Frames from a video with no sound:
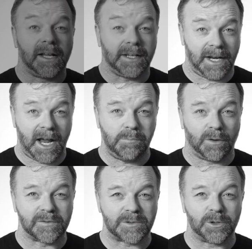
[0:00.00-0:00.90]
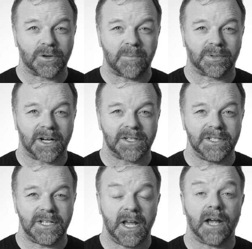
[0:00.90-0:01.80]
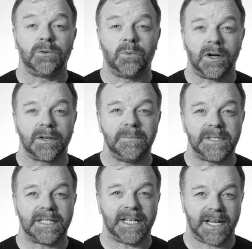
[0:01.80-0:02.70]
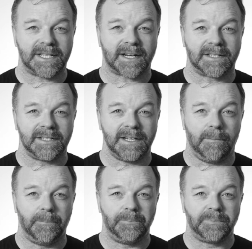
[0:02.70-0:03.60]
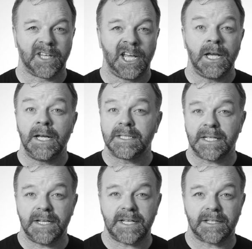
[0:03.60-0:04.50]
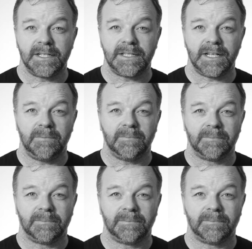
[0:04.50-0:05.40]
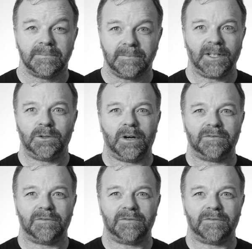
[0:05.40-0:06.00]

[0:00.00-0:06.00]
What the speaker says: G'day, Paul from Small Crown Productions here, and welcome to today's acting tip. Today's acting tip, oh, I've